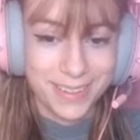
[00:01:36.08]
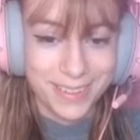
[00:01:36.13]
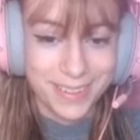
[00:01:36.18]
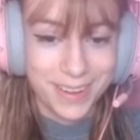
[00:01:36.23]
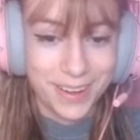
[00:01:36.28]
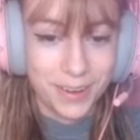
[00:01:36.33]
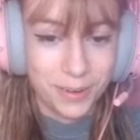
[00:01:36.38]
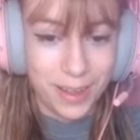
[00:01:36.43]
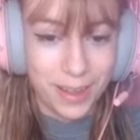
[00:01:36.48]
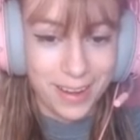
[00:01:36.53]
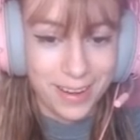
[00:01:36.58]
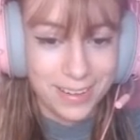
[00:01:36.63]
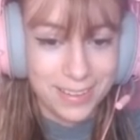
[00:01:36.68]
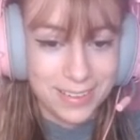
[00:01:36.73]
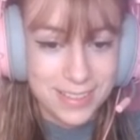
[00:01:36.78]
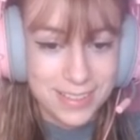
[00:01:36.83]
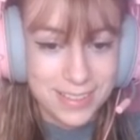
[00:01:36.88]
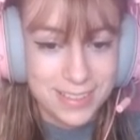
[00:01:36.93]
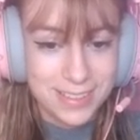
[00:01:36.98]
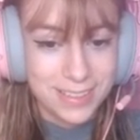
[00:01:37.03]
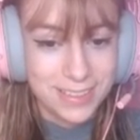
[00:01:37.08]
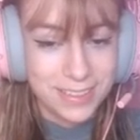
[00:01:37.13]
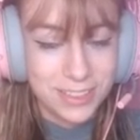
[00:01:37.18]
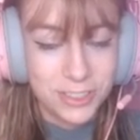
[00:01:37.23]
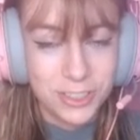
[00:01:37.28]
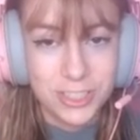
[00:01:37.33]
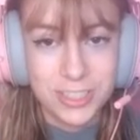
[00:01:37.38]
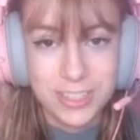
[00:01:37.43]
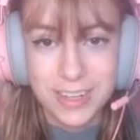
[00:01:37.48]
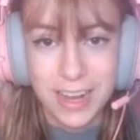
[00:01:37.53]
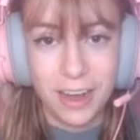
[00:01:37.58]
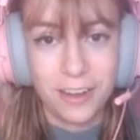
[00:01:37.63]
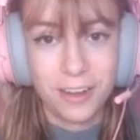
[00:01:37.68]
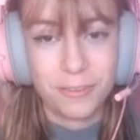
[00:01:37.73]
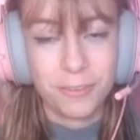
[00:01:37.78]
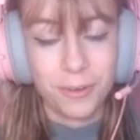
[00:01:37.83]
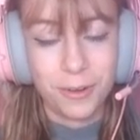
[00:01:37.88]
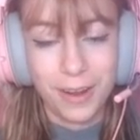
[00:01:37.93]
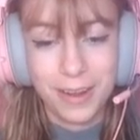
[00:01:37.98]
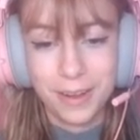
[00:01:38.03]
Okay, it's just kind of
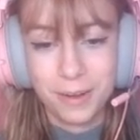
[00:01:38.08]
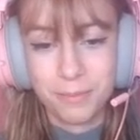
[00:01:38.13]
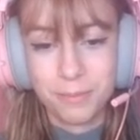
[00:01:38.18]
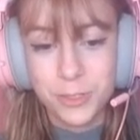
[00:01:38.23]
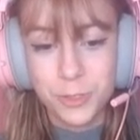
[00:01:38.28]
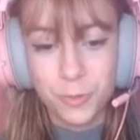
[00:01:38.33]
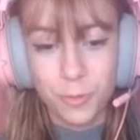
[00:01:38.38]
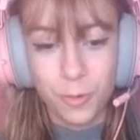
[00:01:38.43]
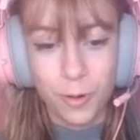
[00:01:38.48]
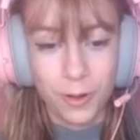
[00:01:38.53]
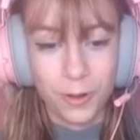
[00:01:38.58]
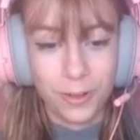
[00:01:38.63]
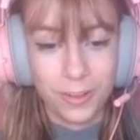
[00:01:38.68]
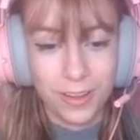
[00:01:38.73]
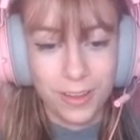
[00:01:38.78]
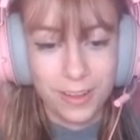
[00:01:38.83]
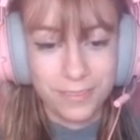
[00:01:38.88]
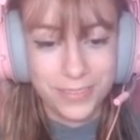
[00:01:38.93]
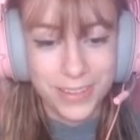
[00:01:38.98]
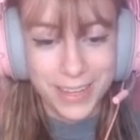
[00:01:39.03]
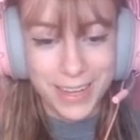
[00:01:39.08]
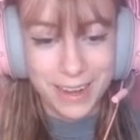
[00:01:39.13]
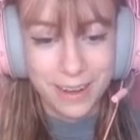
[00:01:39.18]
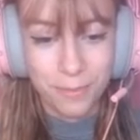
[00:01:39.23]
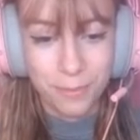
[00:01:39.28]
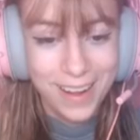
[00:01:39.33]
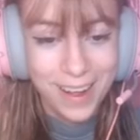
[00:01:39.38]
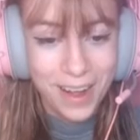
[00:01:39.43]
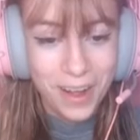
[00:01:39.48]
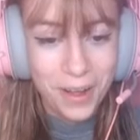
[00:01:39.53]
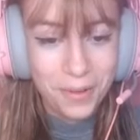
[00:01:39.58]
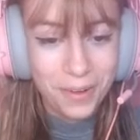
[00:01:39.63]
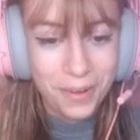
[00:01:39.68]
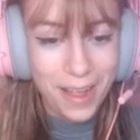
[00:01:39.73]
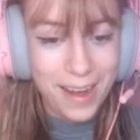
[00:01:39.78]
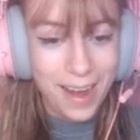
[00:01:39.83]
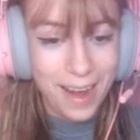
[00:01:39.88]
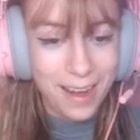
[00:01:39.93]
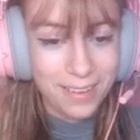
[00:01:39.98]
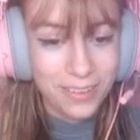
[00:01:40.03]
a random twirl of the camera.
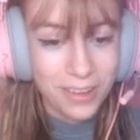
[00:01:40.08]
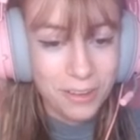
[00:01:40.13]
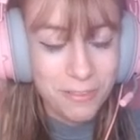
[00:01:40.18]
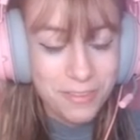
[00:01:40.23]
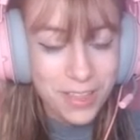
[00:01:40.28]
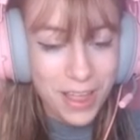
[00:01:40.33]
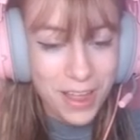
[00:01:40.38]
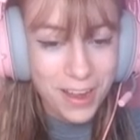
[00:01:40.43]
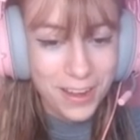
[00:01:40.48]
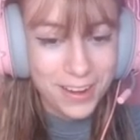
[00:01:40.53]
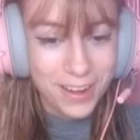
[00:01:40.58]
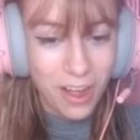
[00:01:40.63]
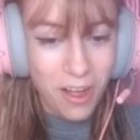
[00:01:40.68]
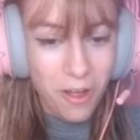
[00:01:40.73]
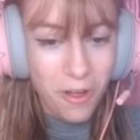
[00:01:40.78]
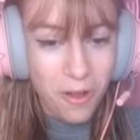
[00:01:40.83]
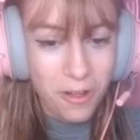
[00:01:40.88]
Okay, I love that I got all